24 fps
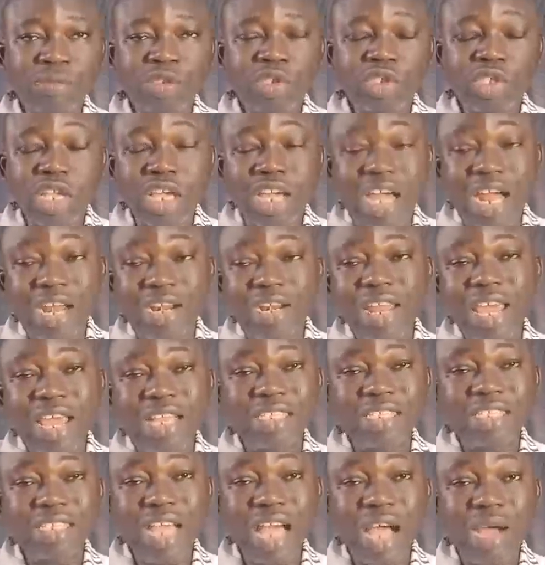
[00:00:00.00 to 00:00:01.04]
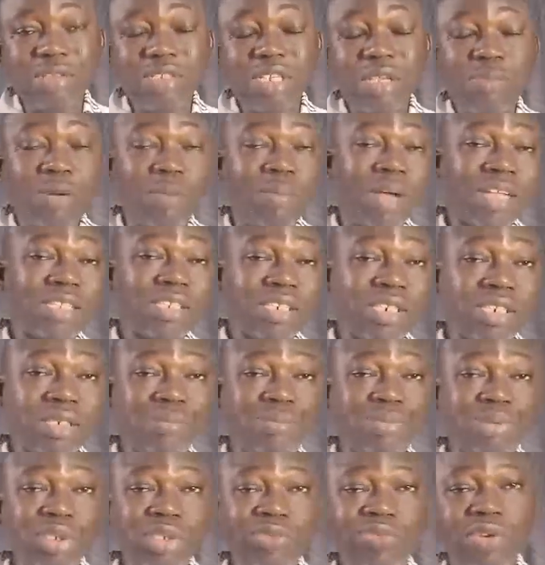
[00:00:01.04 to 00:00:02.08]
So you can rent out a property in the
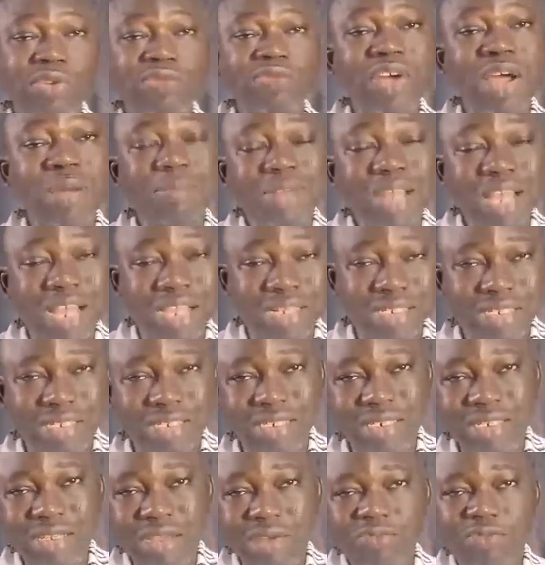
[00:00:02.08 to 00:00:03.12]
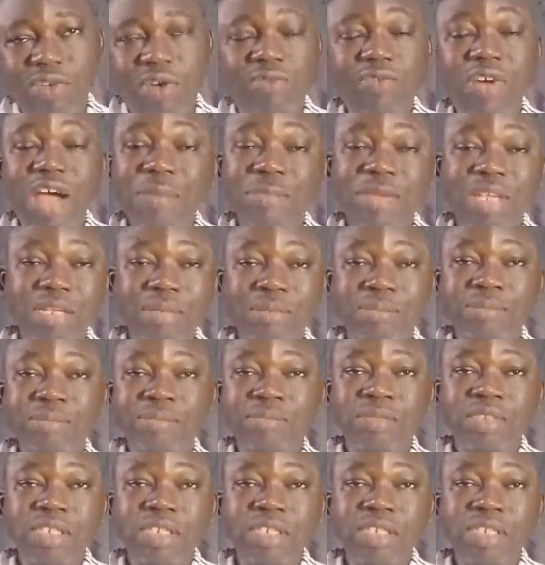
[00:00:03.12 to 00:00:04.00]
bush for farmland, for farming,